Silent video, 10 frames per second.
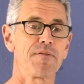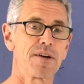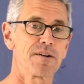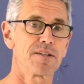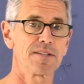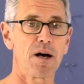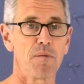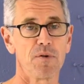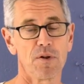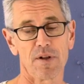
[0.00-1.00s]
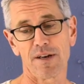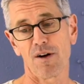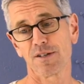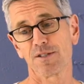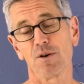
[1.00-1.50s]
fear is helpful and
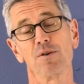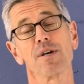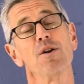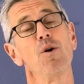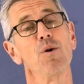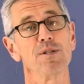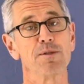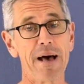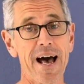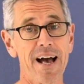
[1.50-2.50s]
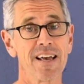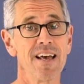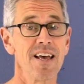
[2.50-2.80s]
also can hold us back